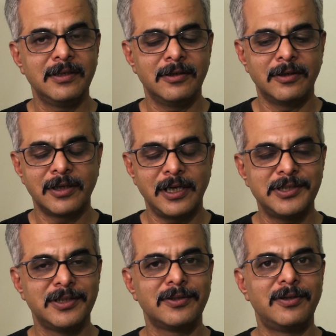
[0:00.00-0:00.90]

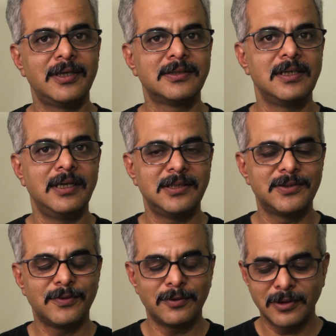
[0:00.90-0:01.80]
organization called as the Lens
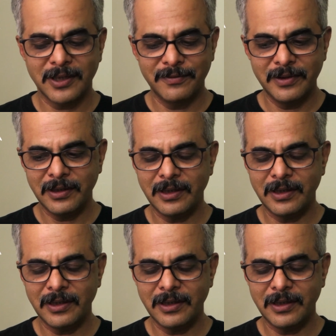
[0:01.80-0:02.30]
Photography.